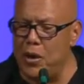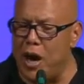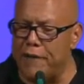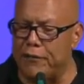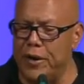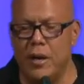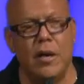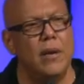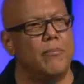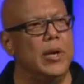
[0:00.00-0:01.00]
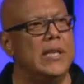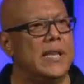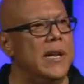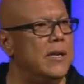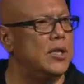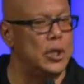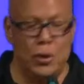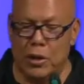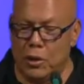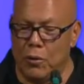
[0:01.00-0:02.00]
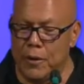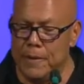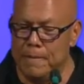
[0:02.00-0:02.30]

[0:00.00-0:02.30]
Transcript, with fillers: offering presented to the Lord.